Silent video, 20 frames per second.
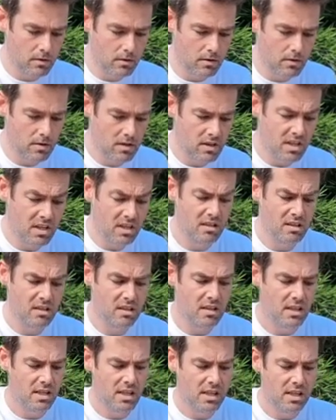Fill up the
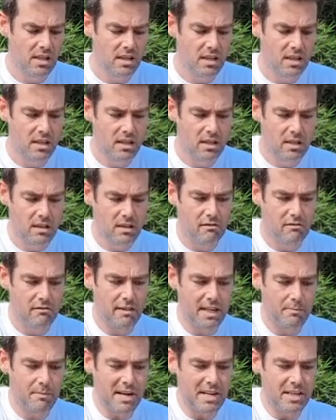glass with your
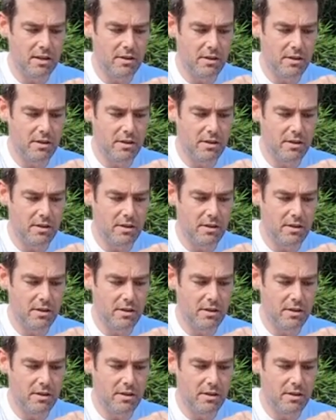ice.